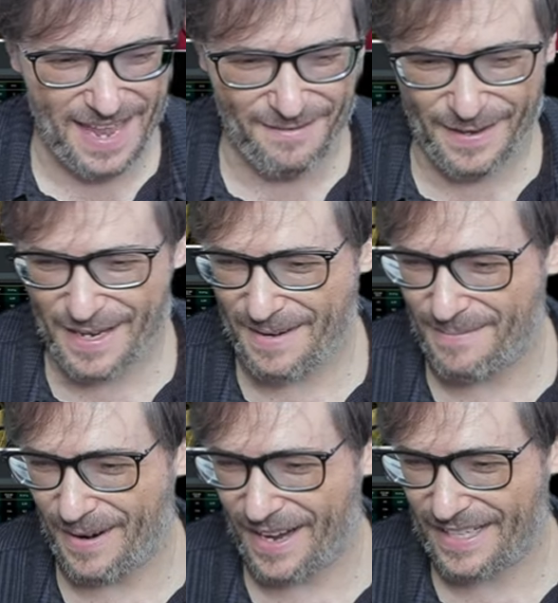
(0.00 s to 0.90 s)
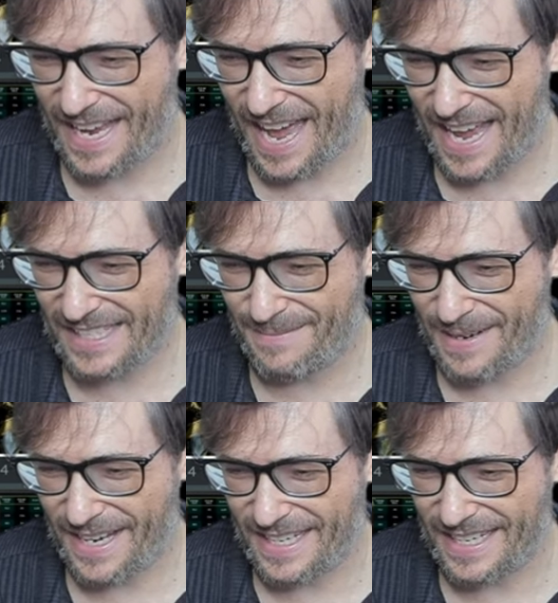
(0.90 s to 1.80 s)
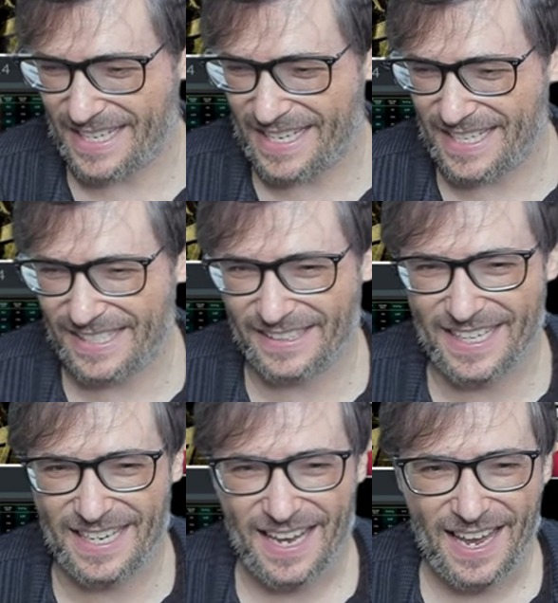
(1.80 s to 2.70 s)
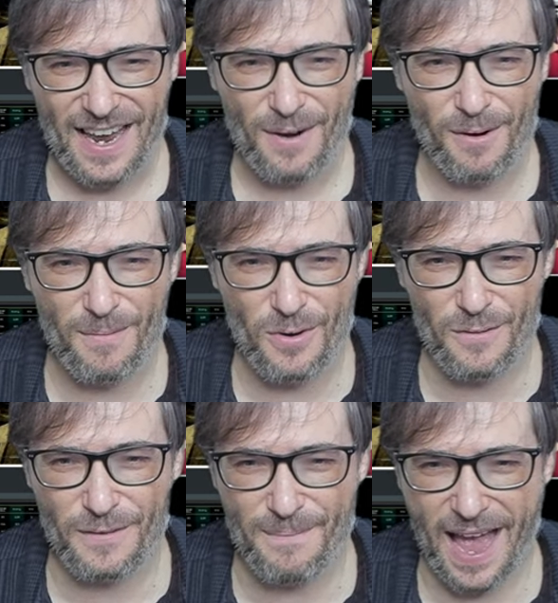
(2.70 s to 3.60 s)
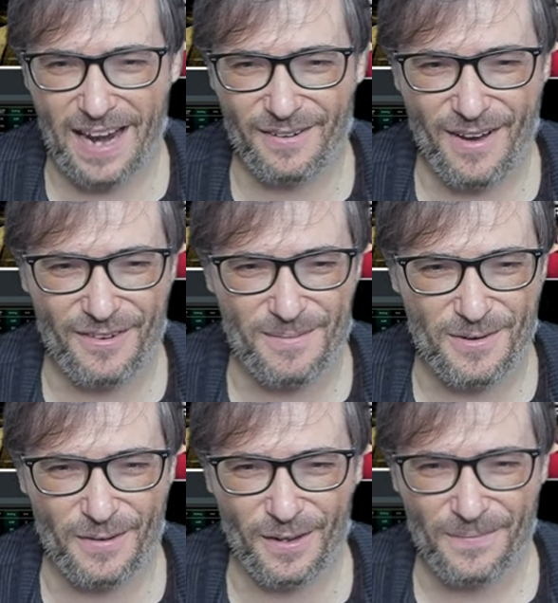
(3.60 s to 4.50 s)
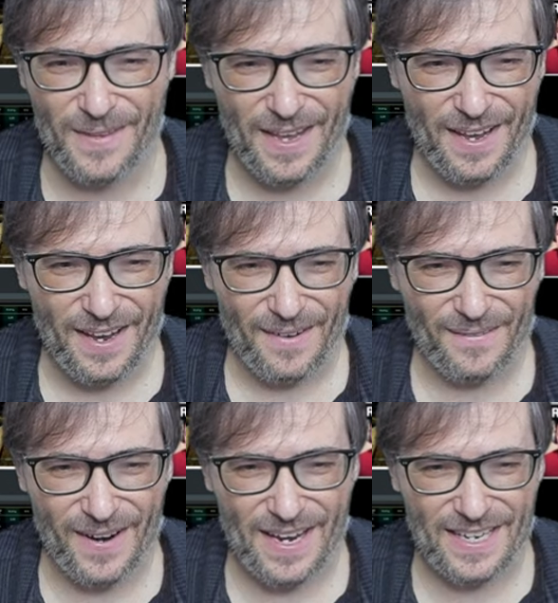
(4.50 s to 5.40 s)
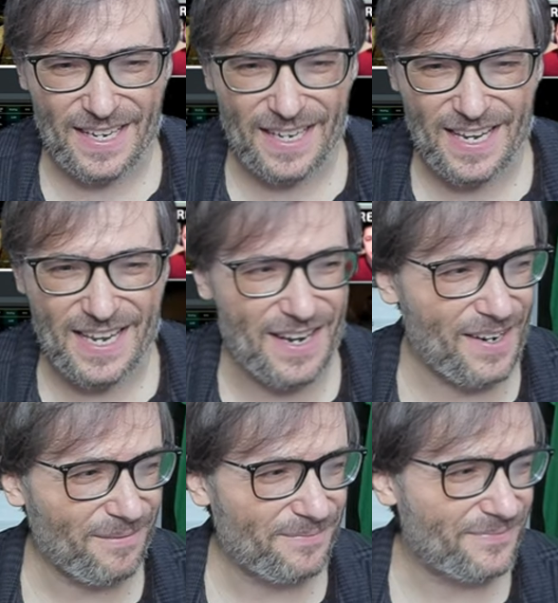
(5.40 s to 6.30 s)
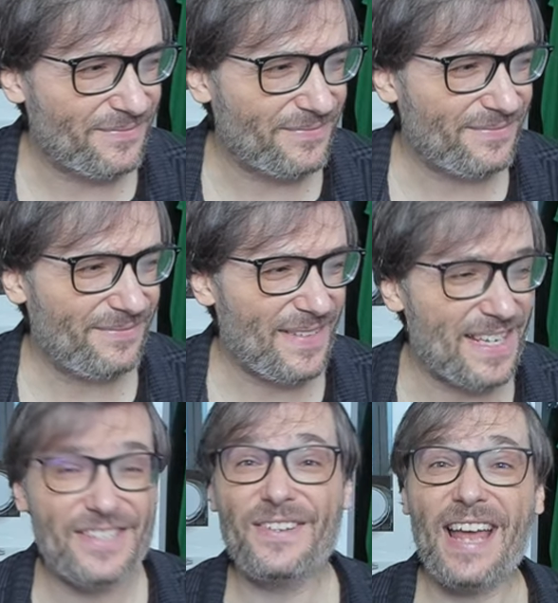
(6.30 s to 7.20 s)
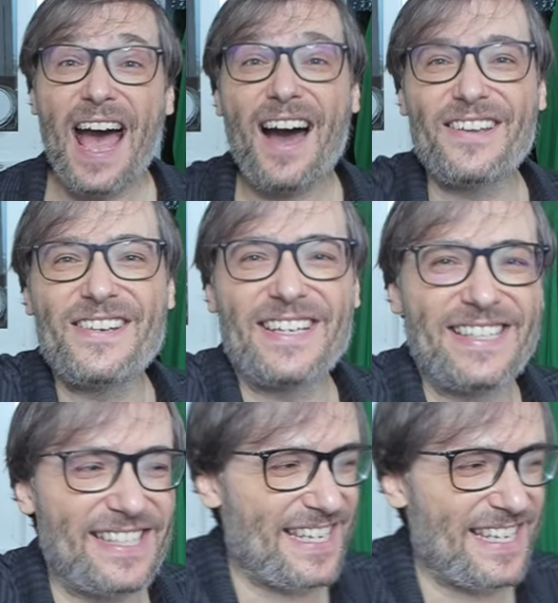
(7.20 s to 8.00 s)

NVIDIA Broadcast, but I can easily remove the background removal right here. And so now you can